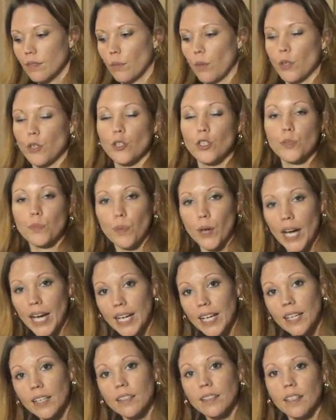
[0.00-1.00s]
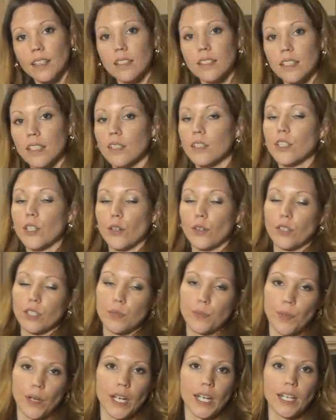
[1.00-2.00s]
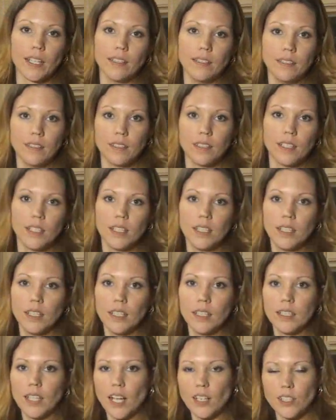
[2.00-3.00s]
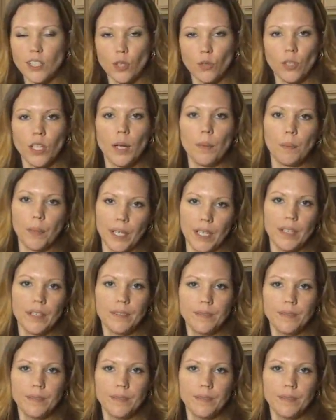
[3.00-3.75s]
when you spread it, it's easier to spread, not so lumpy.